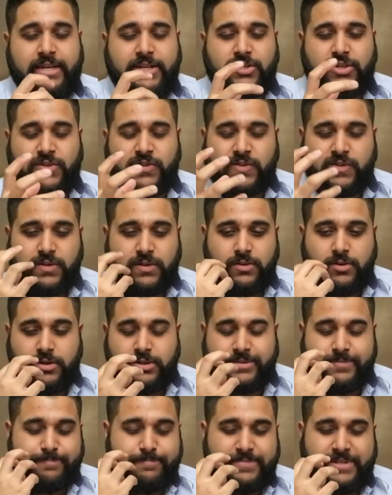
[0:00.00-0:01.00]
and just
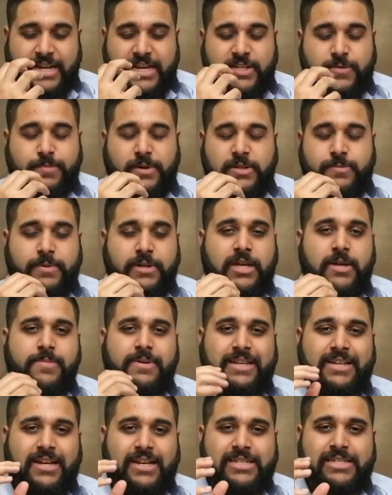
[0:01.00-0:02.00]
your taste buds
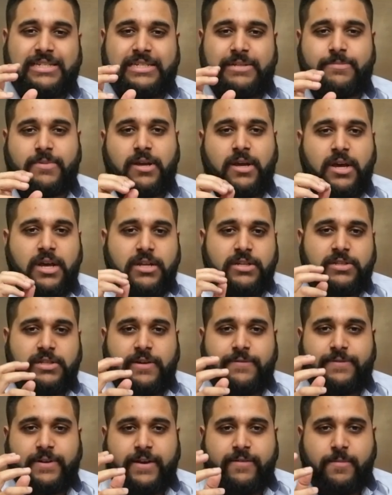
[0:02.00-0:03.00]
become accustomed to
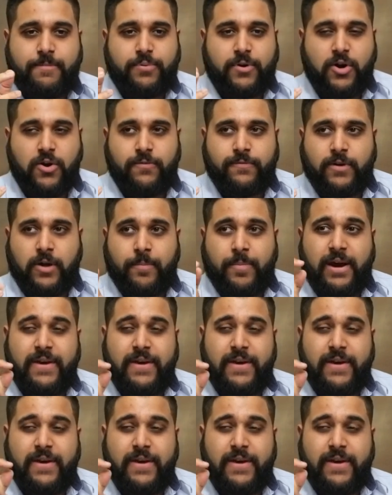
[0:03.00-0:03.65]
that flavor profile.